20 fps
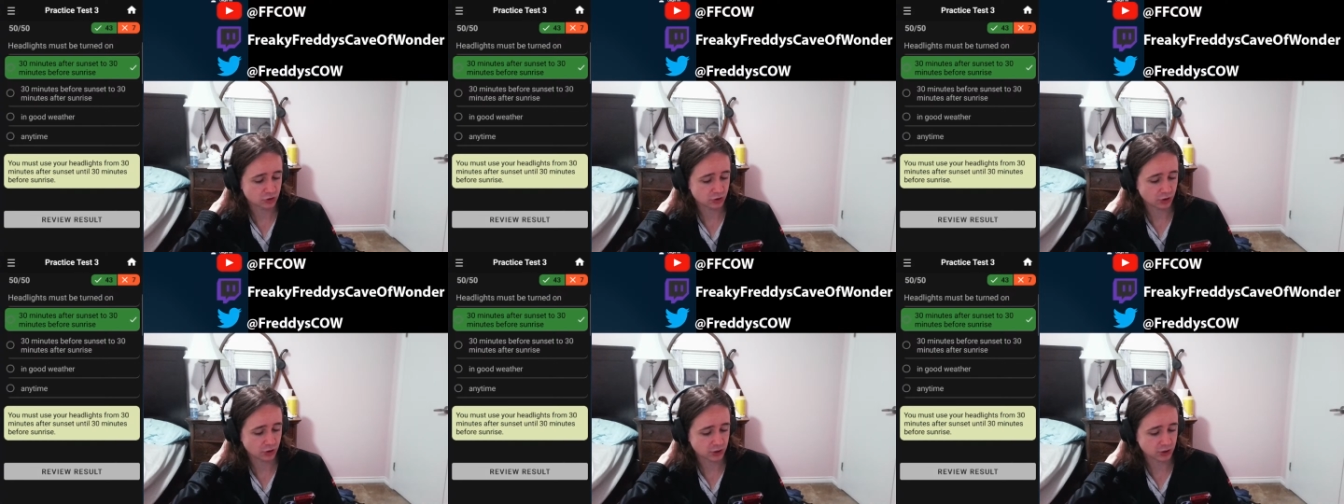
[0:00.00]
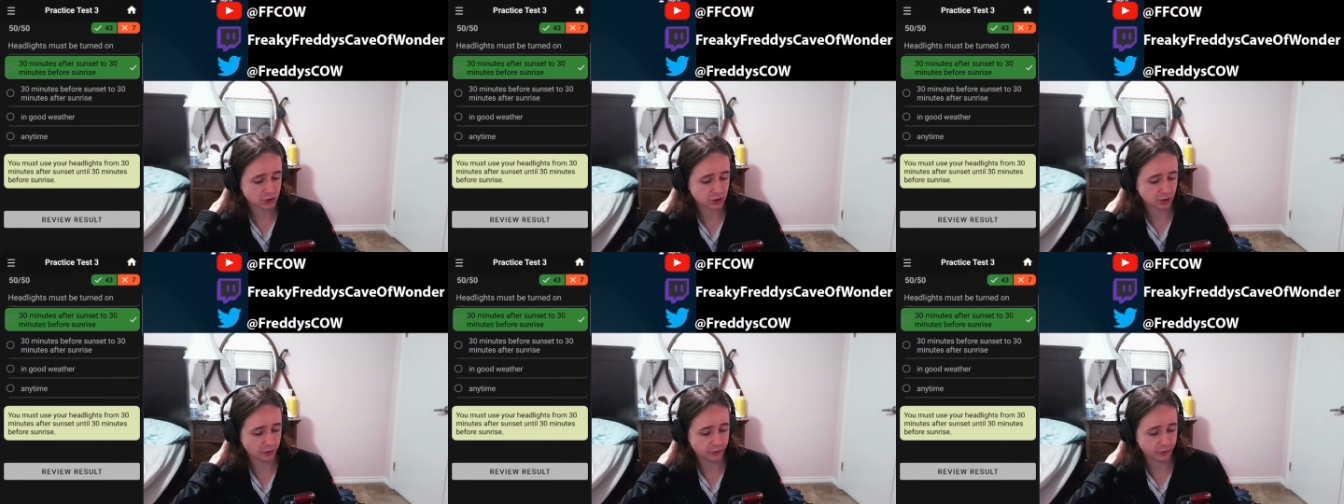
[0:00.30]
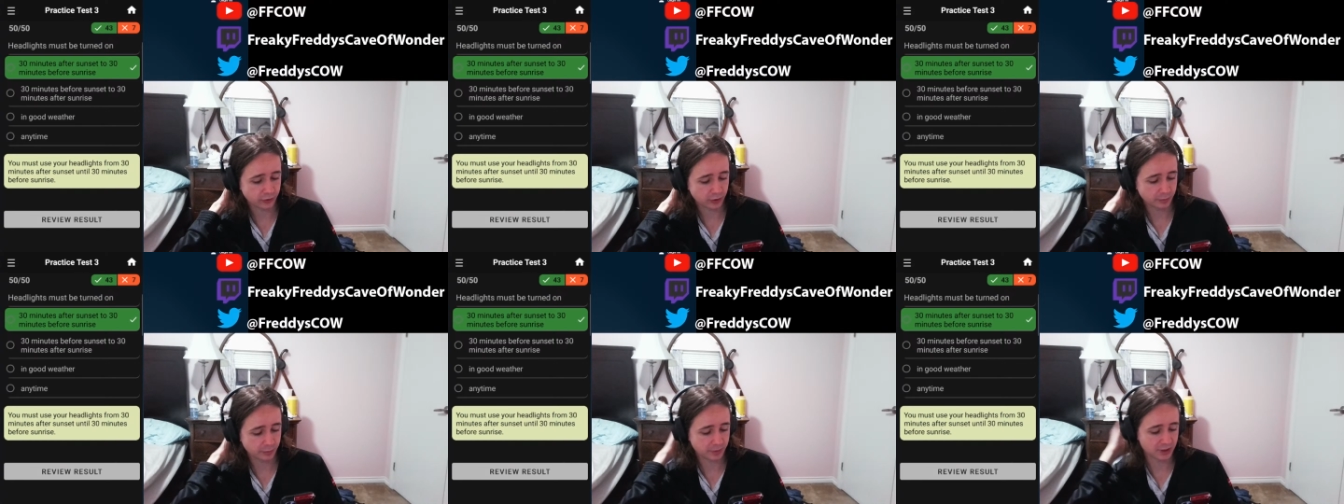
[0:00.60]
until
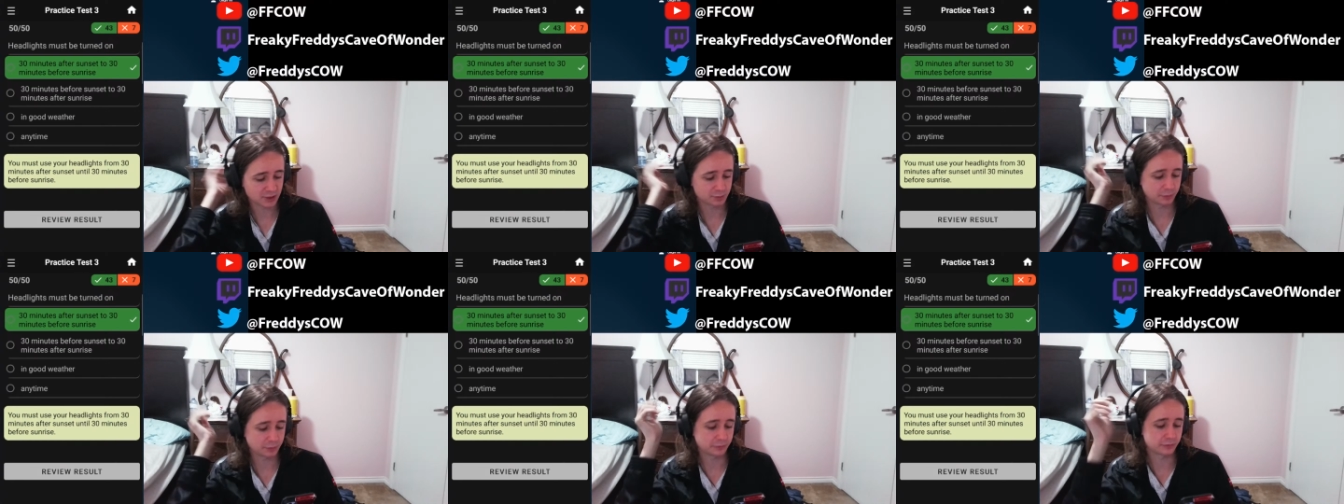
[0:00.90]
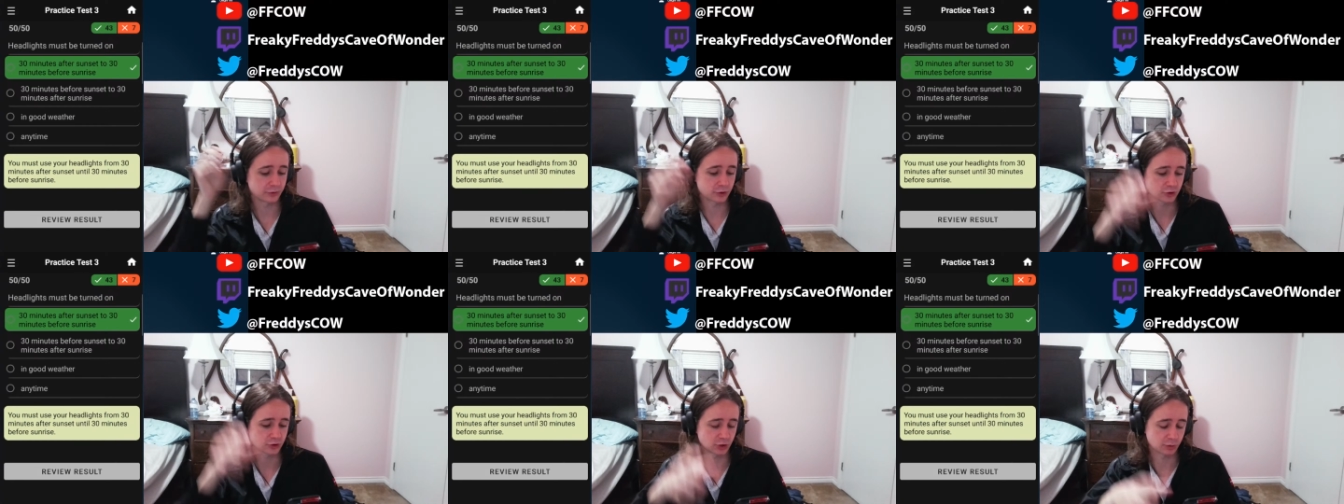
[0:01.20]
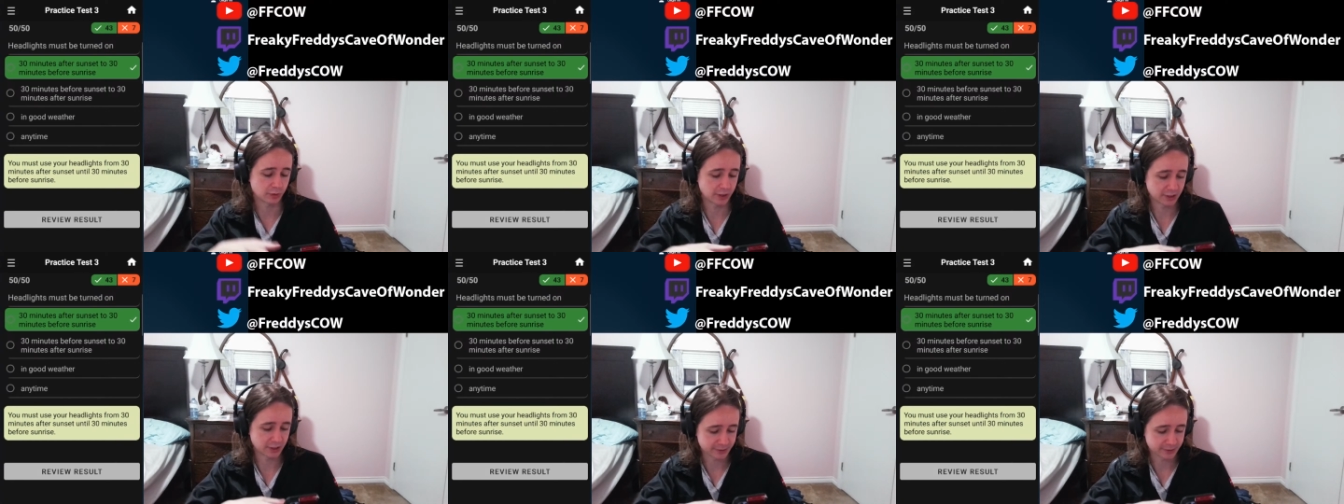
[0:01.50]
30 minutes before
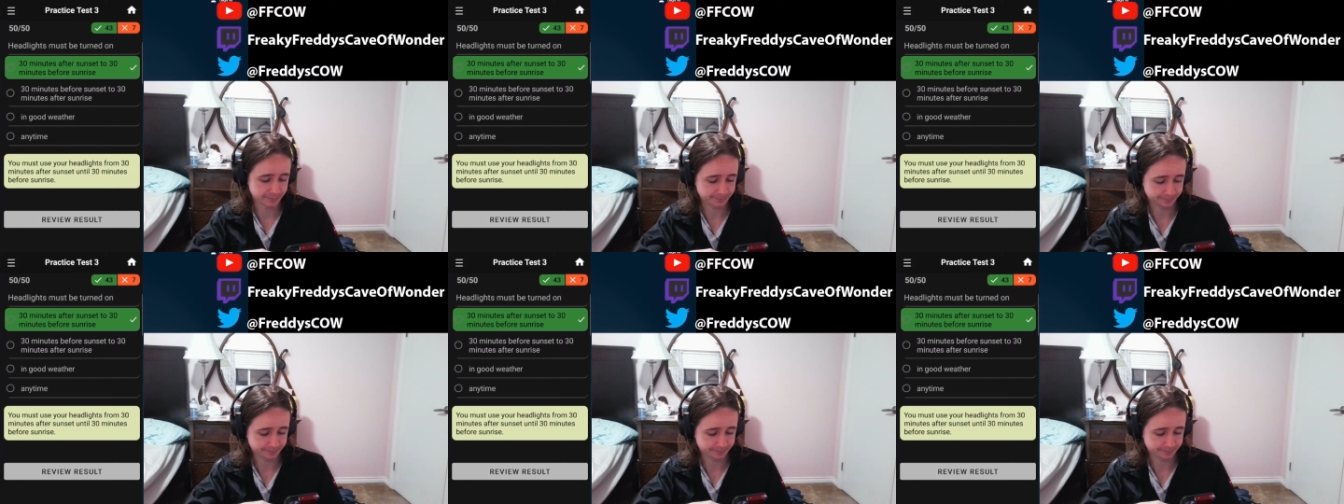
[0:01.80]
sunrise.